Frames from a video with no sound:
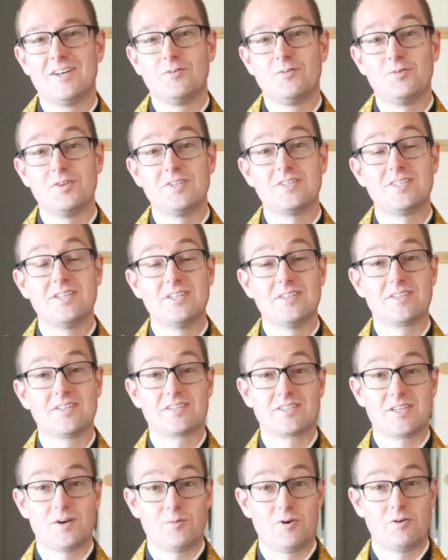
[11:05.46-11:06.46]
we see that
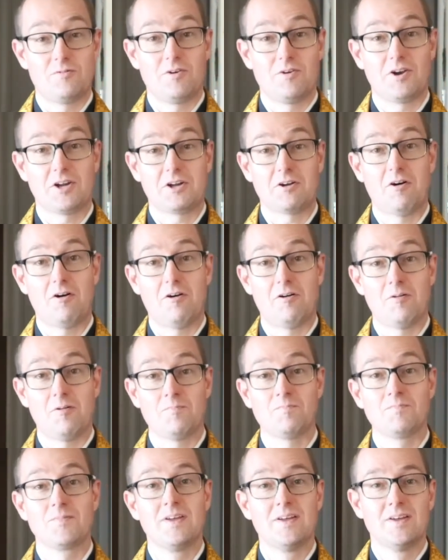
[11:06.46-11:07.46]
some are very
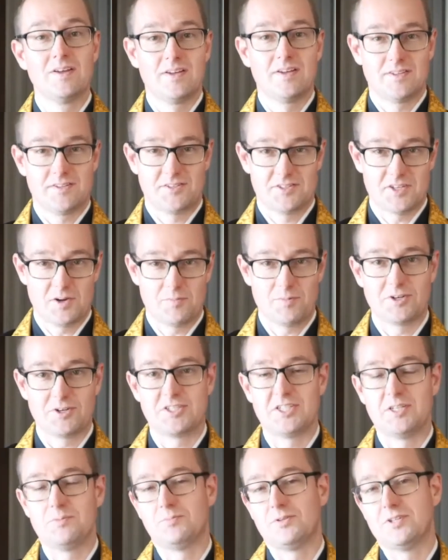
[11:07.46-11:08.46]
calm, some are
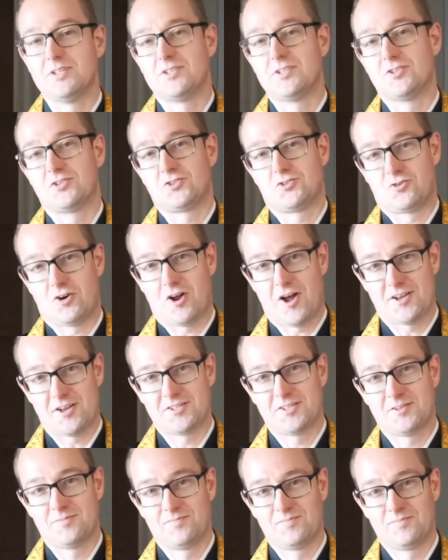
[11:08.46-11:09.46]
deeply
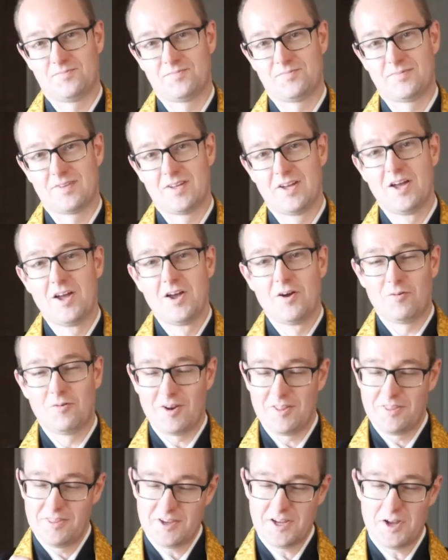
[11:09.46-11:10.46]
distraught.
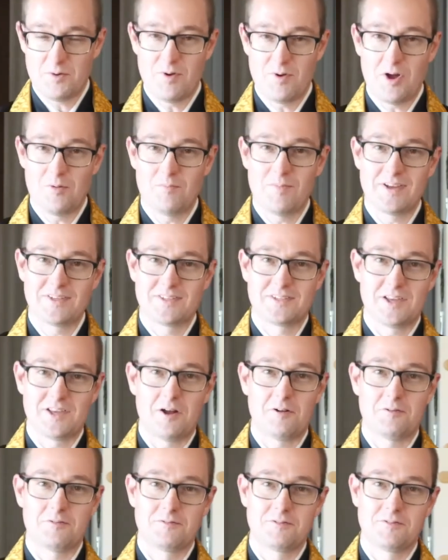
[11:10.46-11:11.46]
I think about
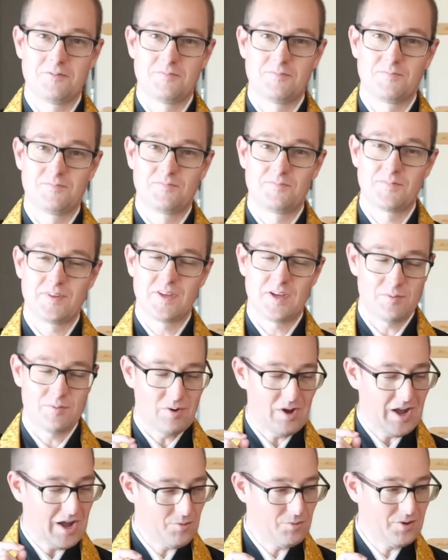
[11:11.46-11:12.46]
myself.
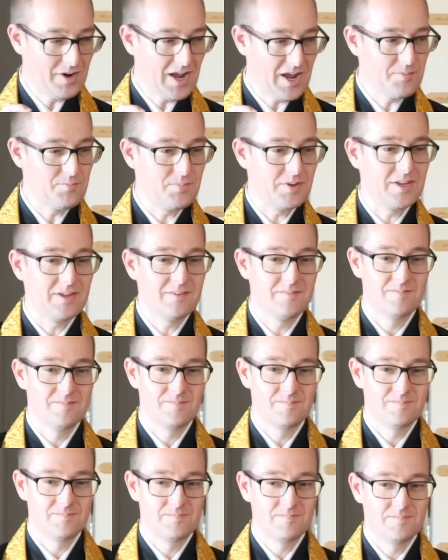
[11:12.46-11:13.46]
How would I be?
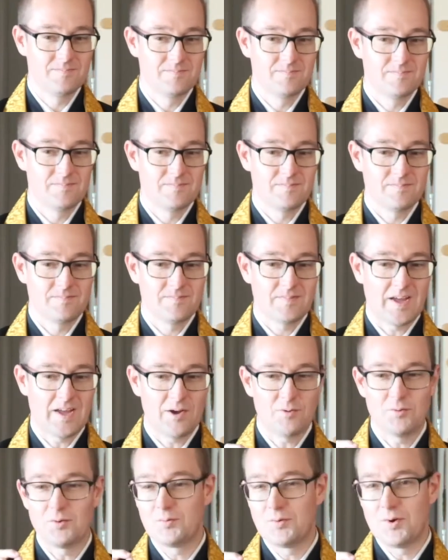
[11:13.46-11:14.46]

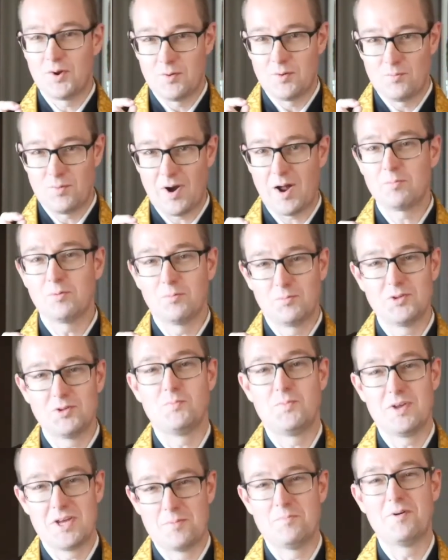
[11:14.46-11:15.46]
I would probably
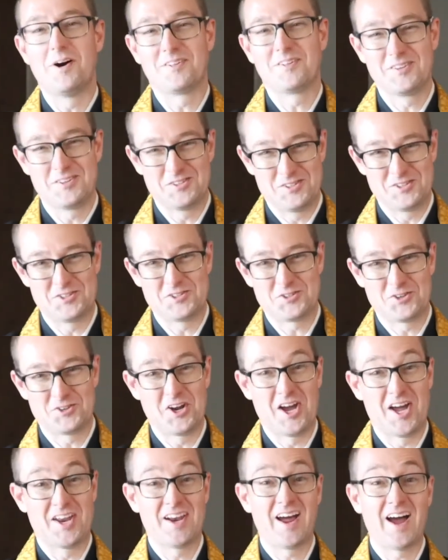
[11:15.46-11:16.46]
be among the
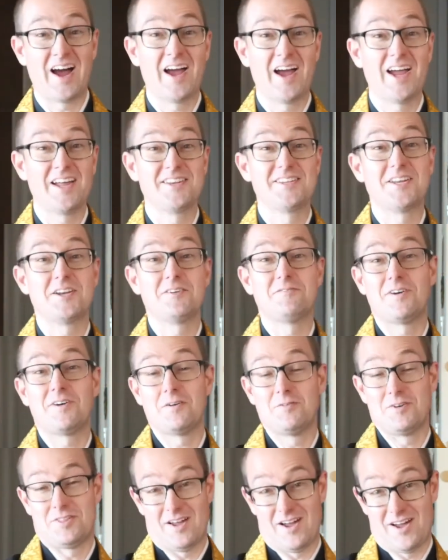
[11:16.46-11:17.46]
distraught. I identify
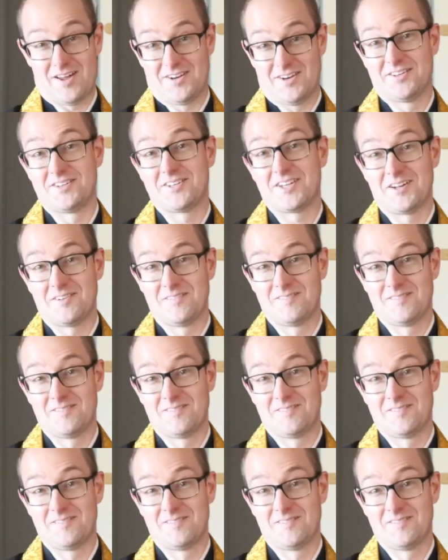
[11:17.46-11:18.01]
with Ananda